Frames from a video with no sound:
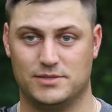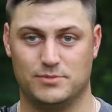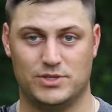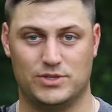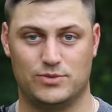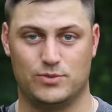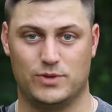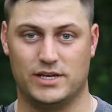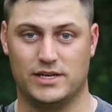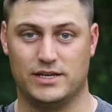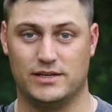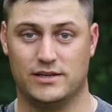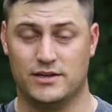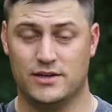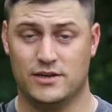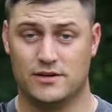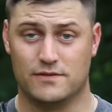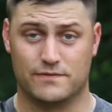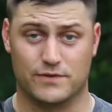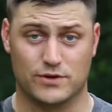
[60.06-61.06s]
in between
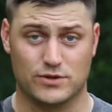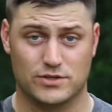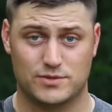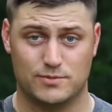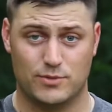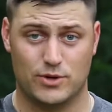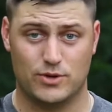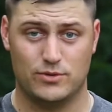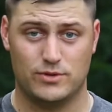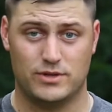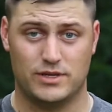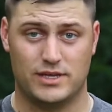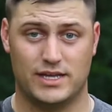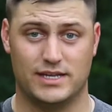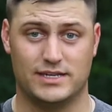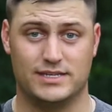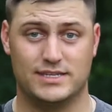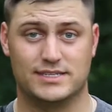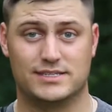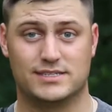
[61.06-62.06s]
first mode
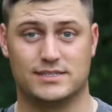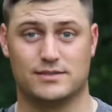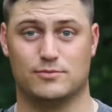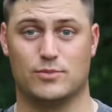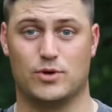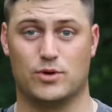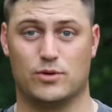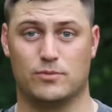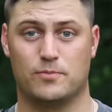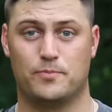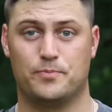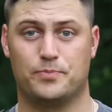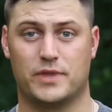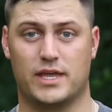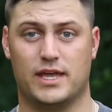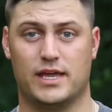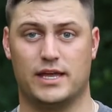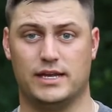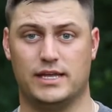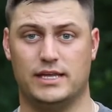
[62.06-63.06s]
and distant mode.
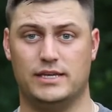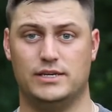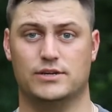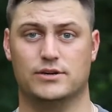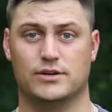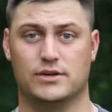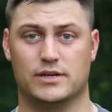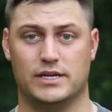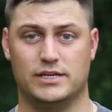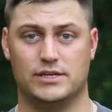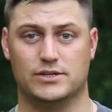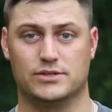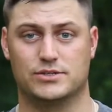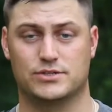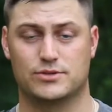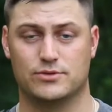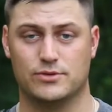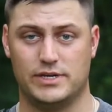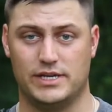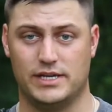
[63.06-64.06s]
And in your
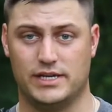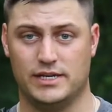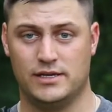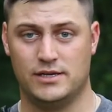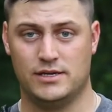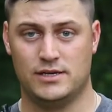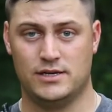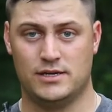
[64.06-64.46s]
screen,